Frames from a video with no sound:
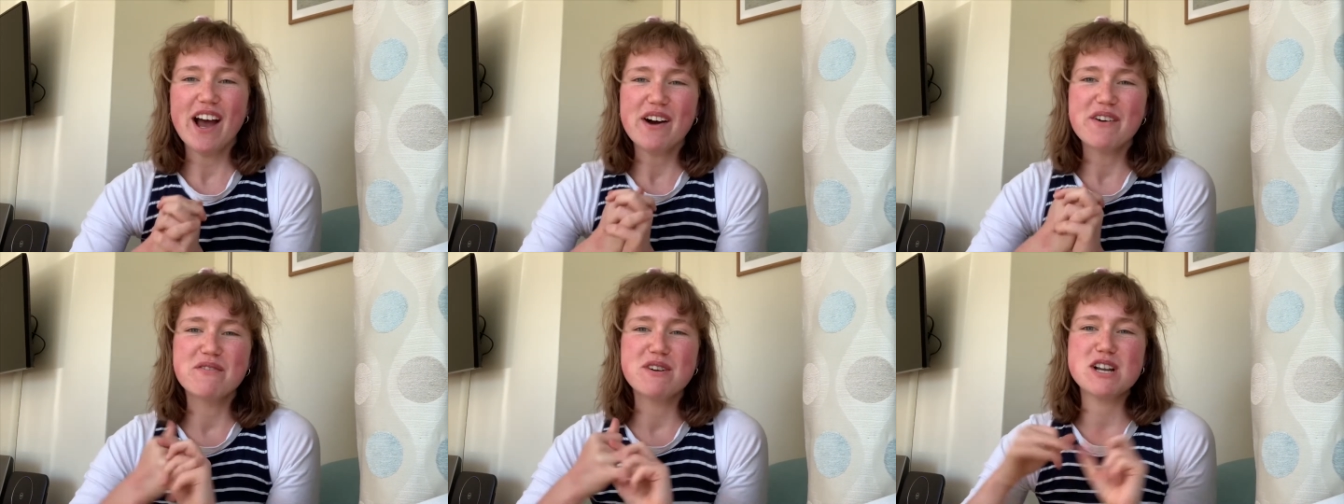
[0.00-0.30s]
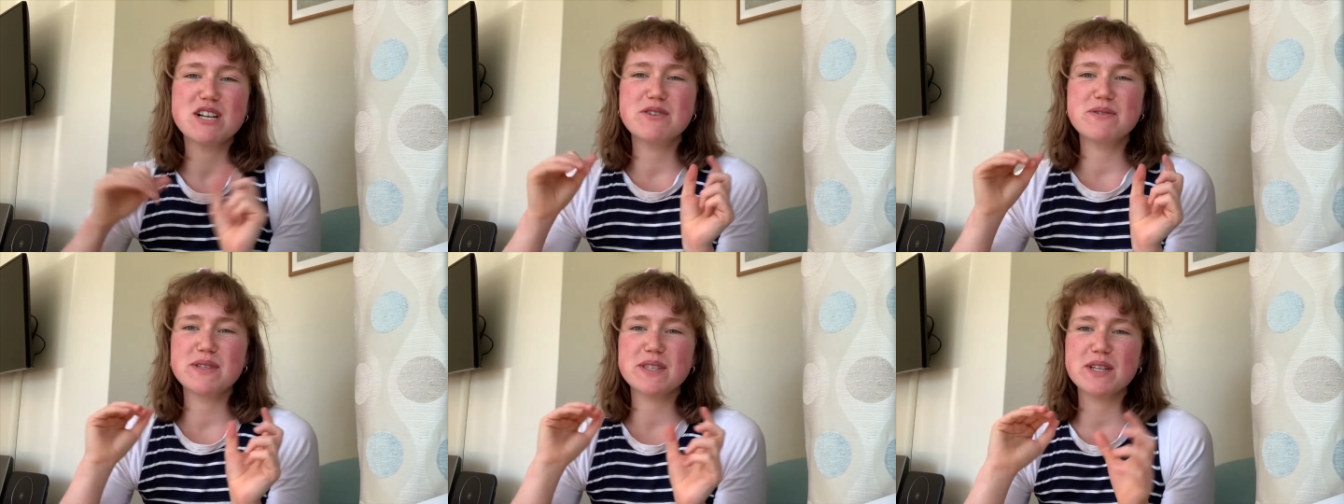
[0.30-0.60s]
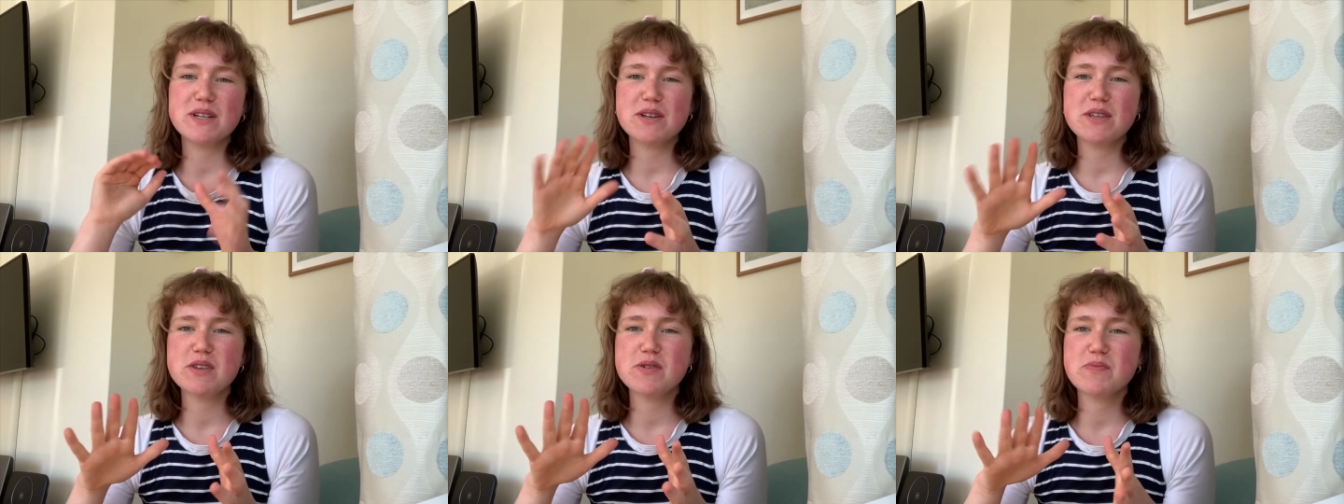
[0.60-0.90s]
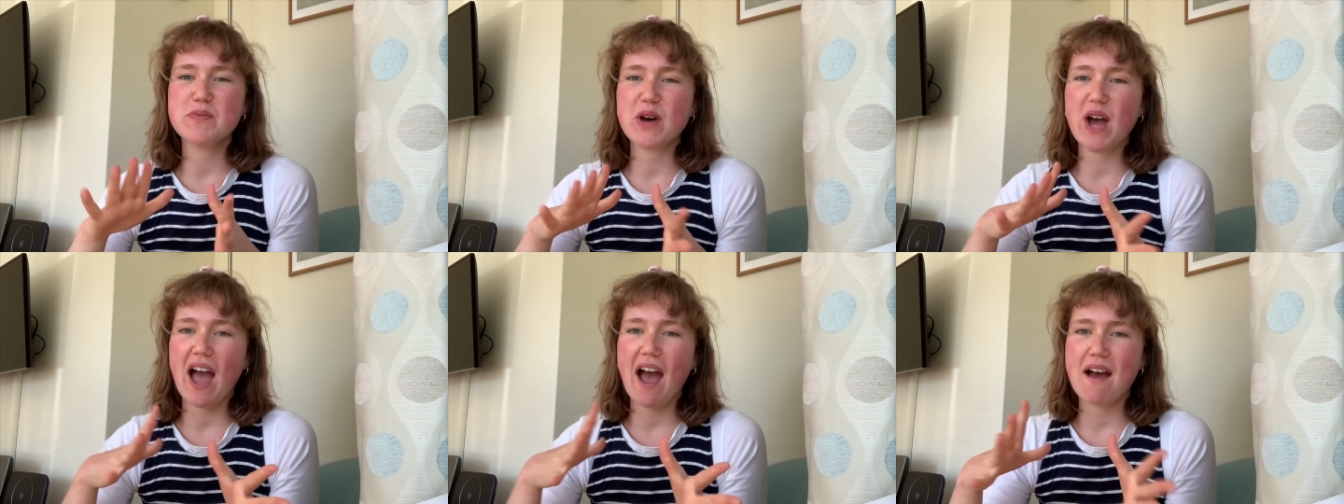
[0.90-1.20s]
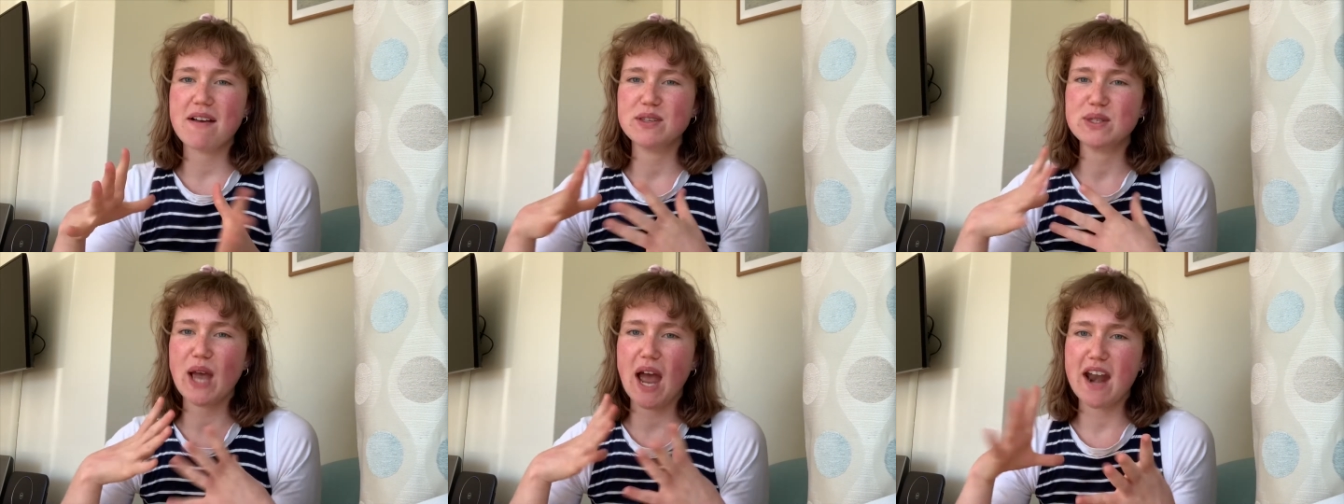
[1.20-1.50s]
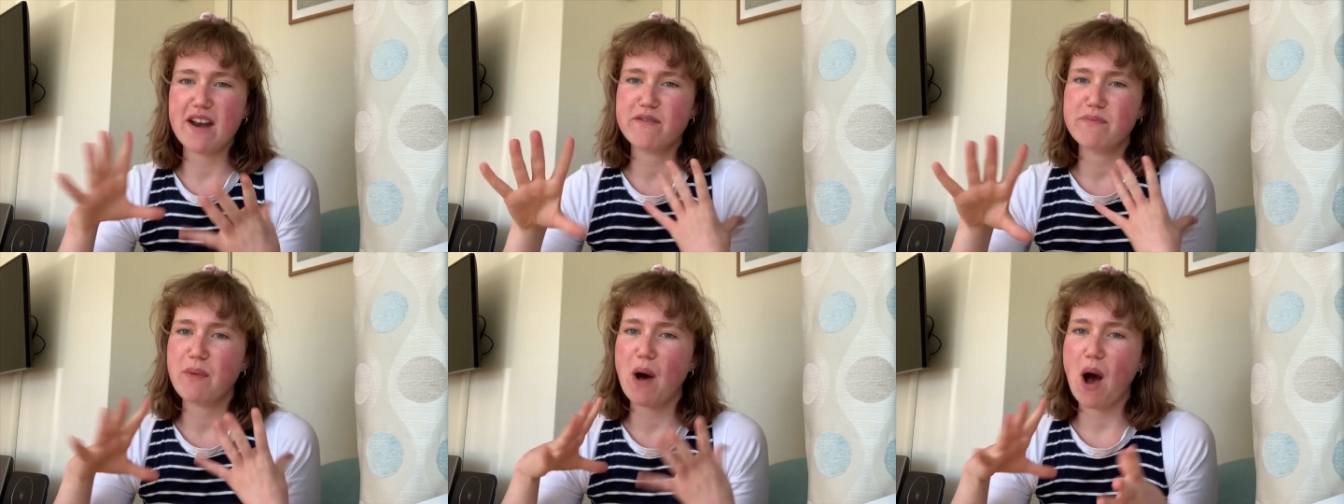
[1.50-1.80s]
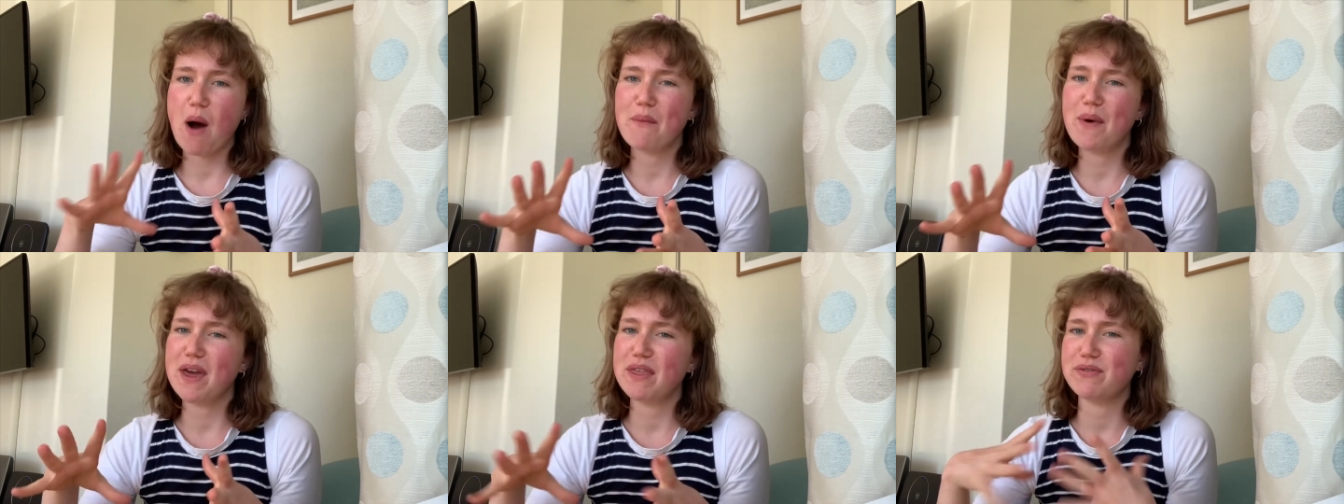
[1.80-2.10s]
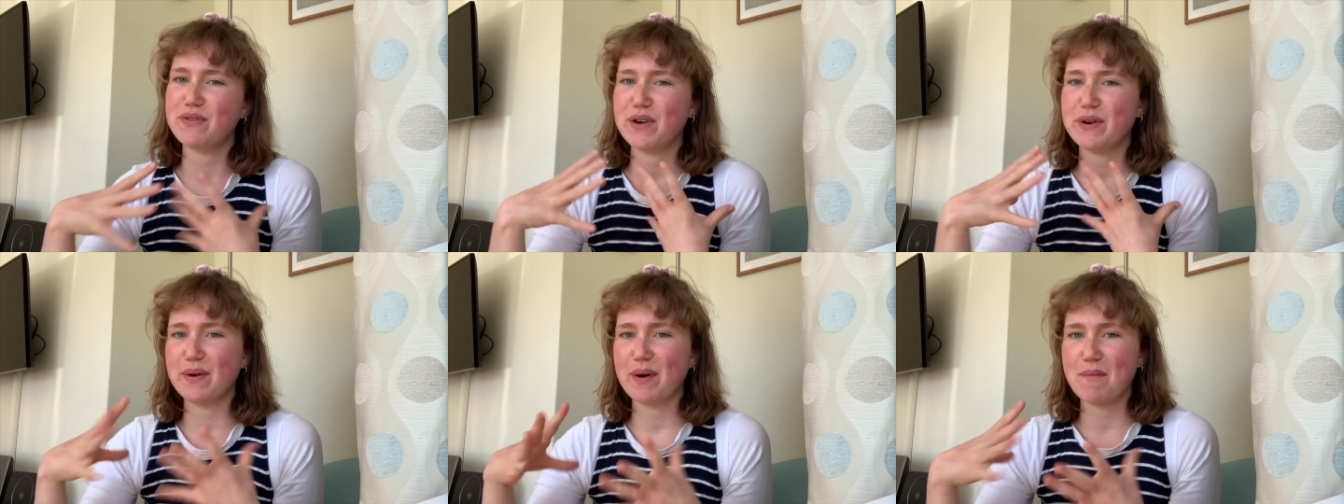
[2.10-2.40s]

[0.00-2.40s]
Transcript: which was another book I was kind of partway through